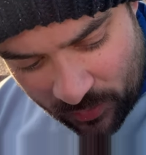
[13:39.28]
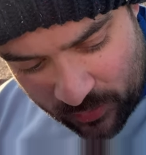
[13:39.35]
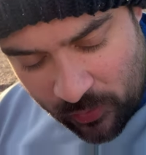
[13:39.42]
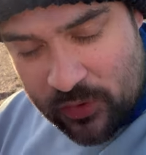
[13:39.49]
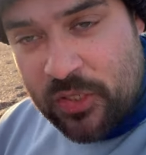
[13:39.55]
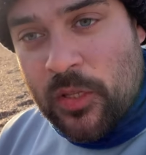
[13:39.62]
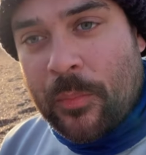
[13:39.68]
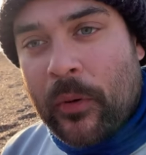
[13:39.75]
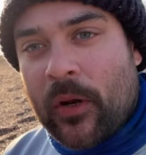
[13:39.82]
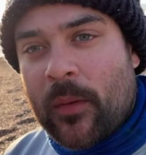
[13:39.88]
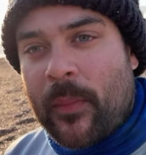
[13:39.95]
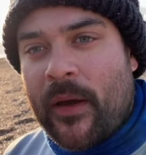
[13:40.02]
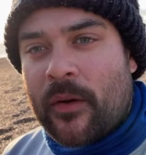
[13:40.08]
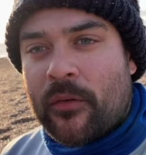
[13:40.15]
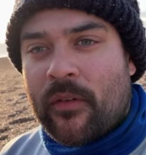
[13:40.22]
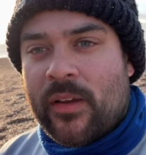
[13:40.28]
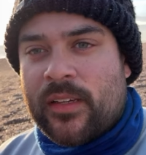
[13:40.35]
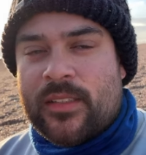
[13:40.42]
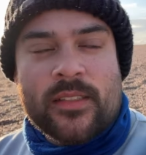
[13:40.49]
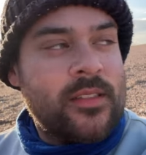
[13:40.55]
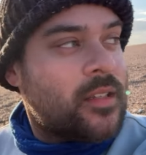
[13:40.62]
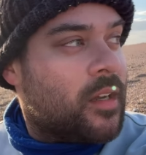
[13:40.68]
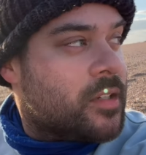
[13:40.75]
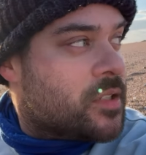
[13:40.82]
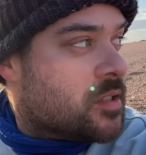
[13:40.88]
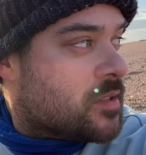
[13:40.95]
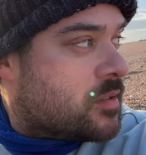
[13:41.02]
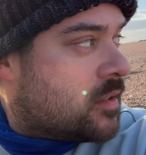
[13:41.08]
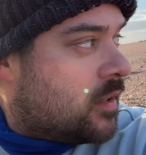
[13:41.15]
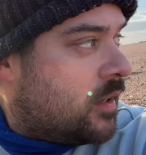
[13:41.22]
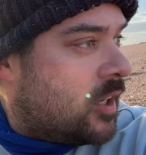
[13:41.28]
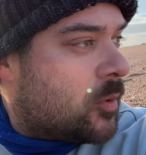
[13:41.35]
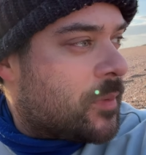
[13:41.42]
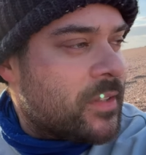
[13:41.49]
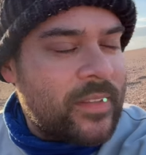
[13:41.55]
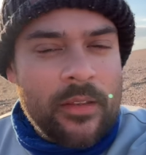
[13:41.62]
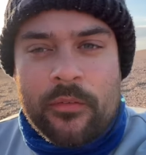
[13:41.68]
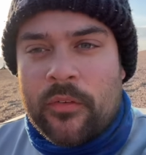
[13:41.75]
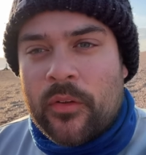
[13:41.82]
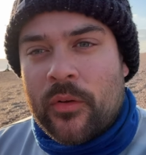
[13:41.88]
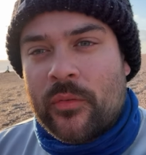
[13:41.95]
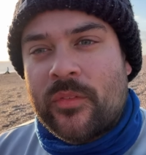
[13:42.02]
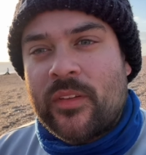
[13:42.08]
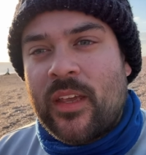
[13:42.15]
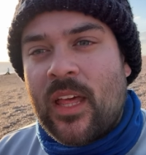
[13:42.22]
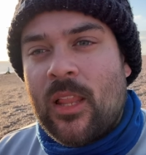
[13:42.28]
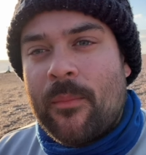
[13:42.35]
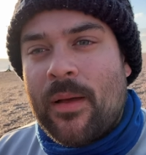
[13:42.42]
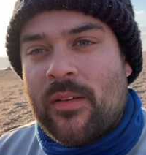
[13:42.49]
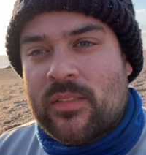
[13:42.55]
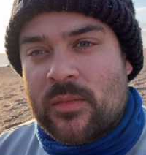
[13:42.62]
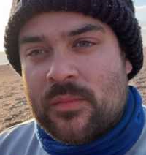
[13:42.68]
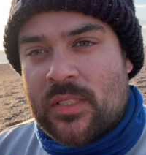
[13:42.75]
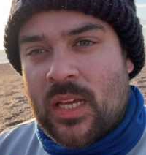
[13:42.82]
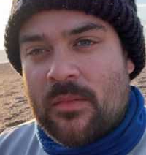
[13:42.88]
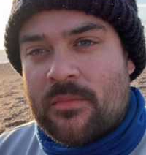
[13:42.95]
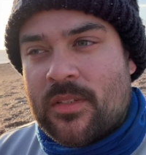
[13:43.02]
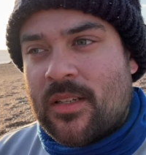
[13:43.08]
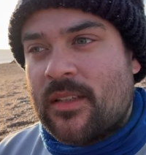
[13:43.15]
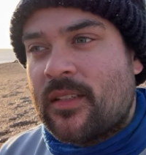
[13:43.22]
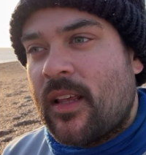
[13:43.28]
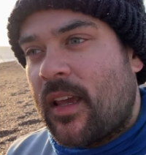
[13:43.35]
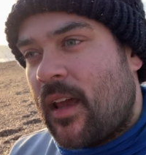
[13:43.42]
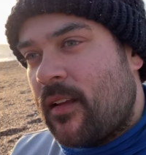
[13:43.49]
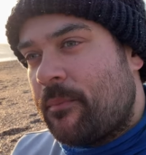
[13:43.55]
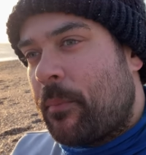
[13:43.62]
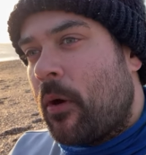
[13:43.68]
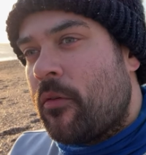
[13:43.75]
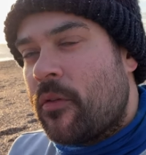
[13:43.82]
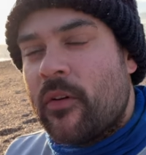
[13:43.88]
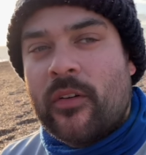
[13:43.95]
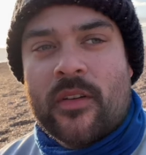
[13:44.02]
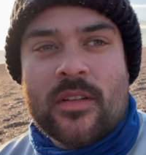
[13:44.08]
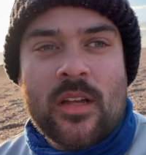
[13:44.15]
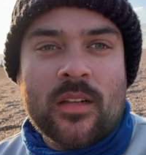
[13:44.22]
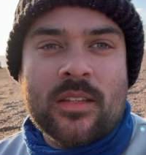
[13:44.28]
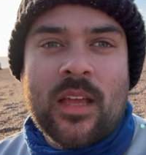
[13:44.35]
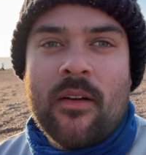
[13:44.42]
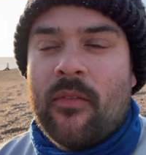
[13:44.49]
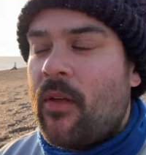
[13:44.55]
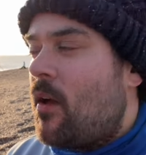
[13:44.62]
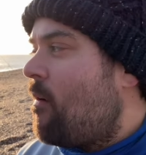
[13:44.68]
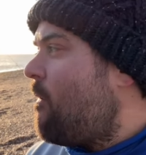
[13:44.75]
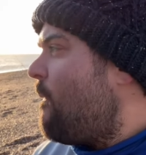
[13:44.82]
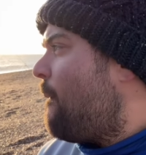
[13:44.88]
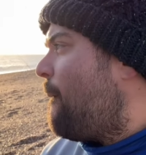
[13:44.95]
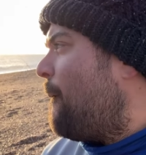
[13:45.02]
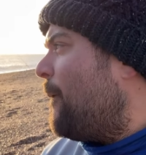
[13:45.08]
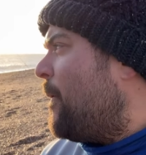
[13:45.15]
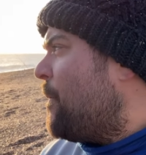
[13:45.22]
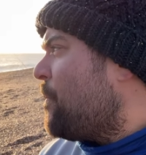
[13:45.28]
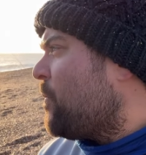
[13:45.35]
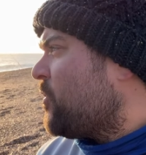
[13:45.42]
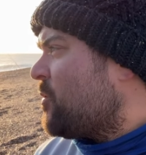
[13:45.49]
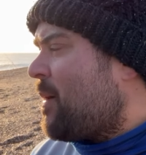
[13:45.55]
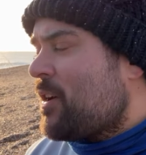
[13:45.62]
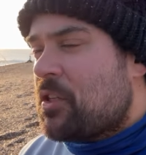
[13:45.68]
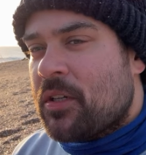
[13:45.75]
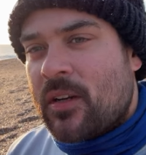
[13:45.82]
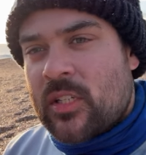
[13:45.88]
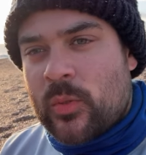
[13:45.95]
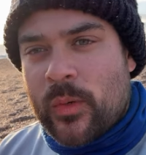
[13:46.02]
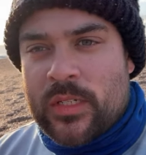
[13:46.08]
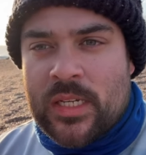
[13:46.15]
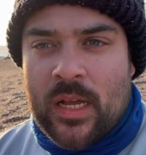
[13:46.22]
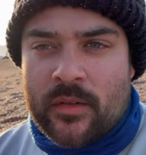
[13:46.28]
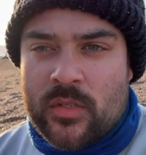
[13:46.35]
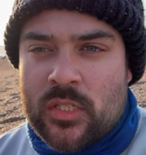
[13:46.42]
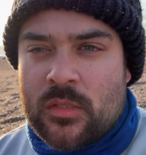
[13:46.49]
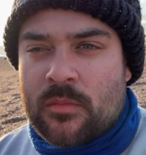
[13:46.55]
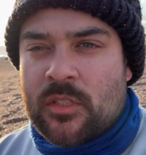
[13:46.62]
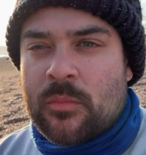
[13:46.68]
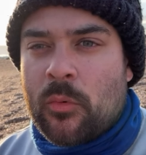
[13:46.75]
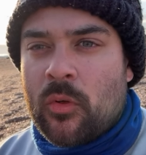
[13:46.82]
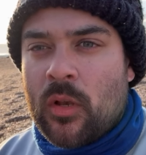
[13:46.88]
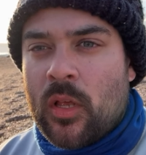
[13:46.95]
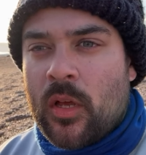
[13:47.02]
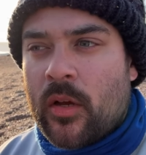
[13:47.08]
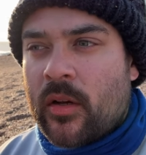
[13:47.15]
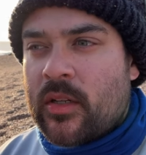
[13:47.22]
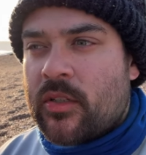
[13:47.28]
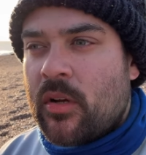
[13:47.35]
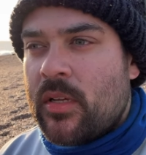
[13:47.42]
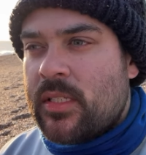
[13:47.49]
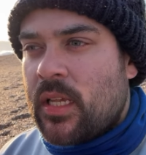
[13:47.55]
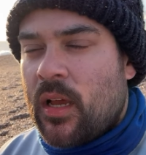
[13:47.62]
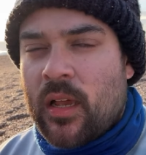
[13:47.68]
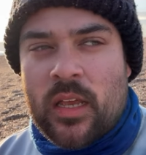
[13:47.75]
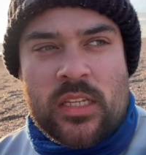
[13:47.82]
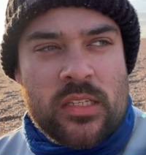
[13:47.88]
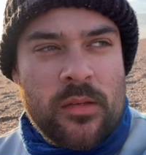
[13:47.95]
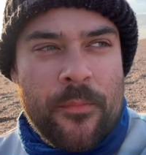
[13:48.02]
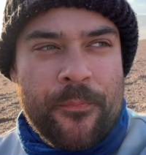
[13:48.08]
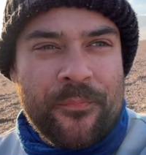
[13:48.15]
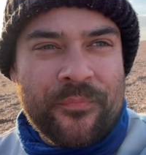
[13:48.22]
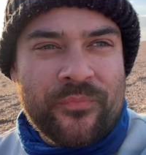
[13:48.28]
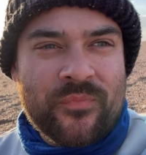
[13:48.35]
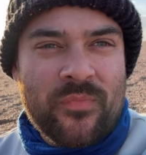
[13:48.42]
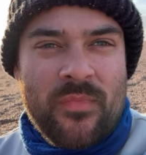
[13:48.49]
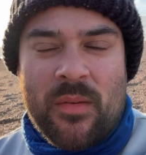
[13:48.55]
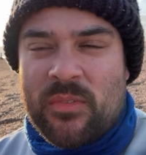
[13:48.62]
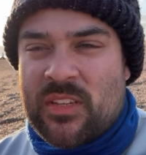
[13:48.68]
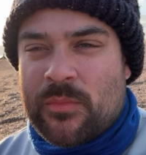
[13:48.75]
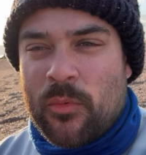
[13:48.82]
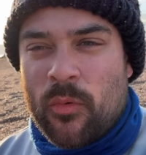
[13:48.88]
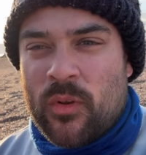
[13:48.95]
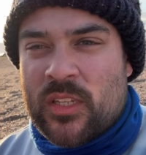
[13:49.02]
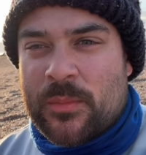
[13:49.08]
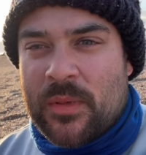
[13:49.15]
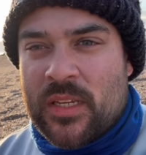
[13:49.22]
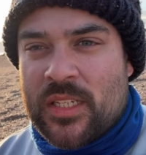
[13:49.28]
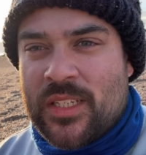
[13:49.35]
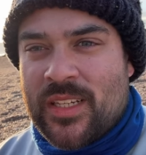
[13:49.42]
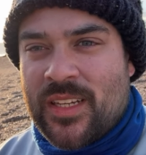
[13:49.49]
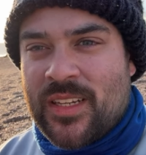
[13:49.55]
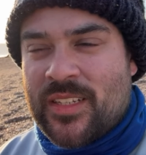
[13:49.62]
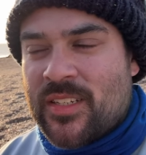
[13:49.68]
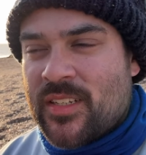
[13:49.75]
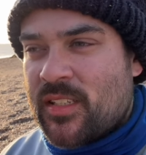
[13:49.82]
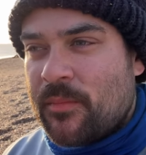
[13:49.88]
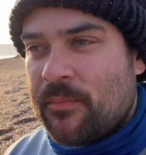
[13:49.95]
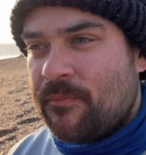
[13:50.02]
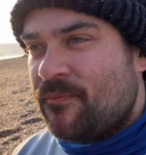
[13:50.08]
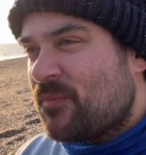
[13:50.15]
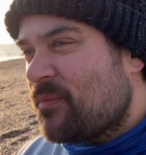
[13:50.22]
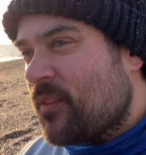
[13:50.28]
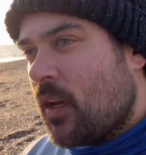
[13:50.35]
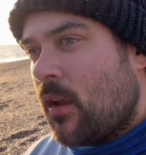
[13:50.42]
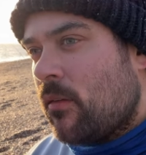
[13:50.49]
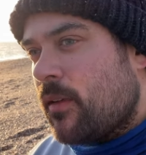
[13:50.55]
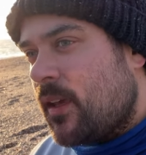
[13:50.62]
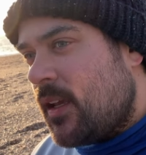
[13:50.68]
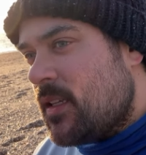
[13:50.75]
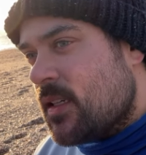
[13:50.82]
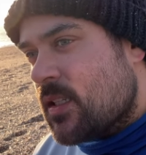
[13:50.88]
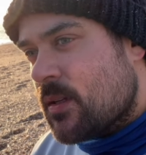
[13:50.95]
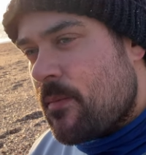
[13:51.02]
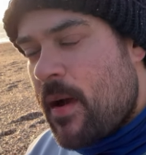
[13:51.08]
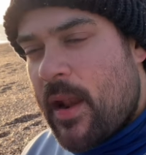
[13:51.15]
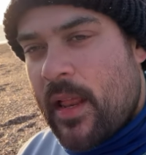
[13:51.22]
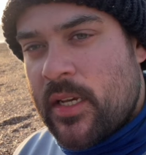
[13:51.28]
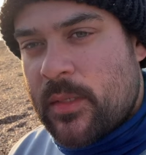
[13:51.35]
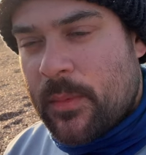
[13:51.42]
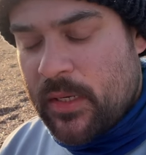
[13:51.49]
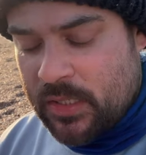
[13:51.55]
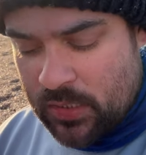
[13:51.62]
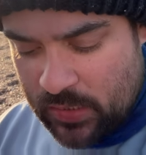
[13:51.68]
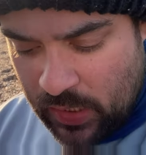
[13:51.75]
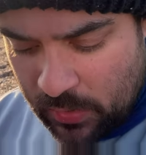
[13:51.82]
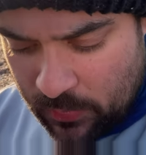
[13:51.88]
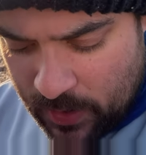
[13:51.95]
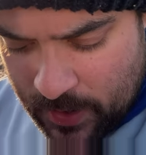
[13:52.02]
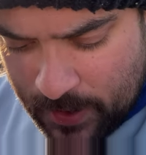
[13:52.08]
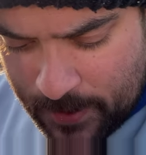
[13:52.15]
using the pulley panel rigs and such is a little bit difficult to get them out sometimes because they get both hooks stuck down there. So I'm actually gonna switch out to smaller hooks, try and target some maybe smaller species, just some, you know, easier to manage species anyway,